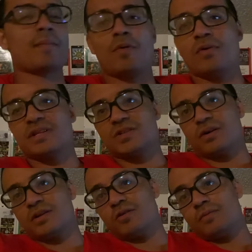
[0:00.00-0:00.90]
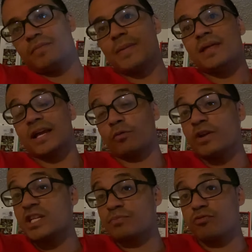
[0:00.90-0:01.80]
opponents, you know, maybe like
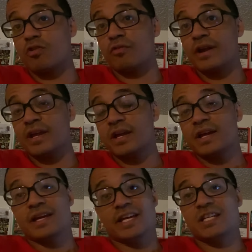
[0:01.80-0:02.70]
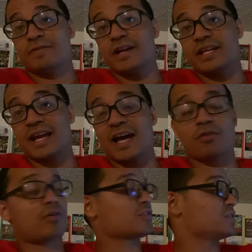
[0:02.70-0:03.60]
Regis Prograis, he's fighting
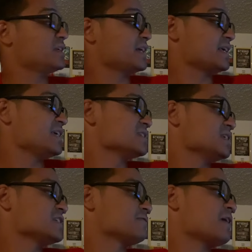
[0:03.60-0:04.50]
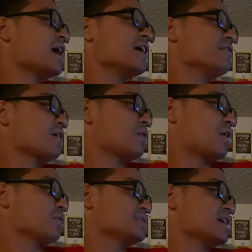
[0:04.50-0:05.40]
Catterall, so he's five. I
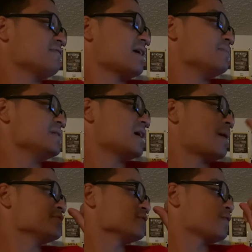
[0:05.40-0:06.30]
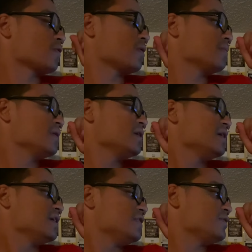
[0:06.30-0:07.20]
don't see that fight being an option for him.
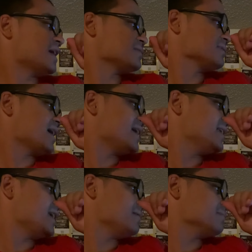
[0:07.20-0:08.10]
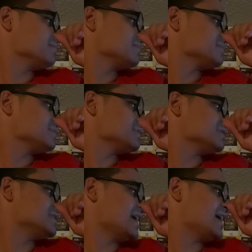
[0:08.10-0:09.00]
You got some guy named
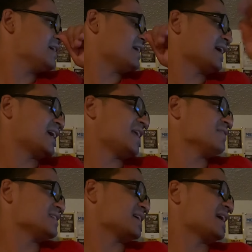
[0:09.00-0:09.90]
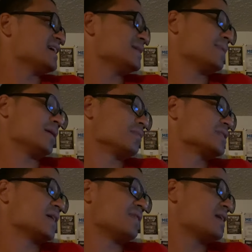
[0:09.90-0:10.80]
Zan. I can't even say that guy's name at number
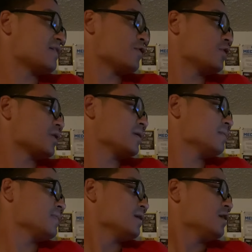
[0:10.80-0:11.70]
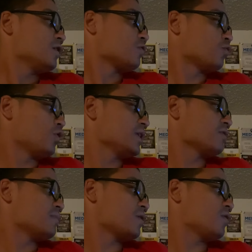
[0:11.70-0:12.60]
seven. I've never heard of him. Rolly
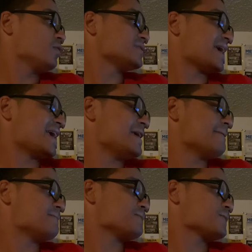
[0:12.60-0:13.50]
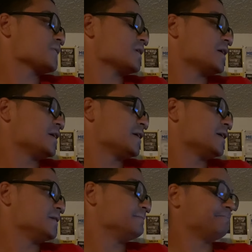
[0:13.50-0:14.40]
Romero is eight.
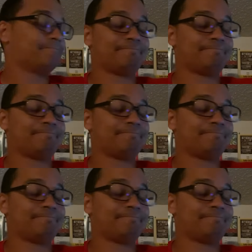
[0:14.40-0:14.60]
I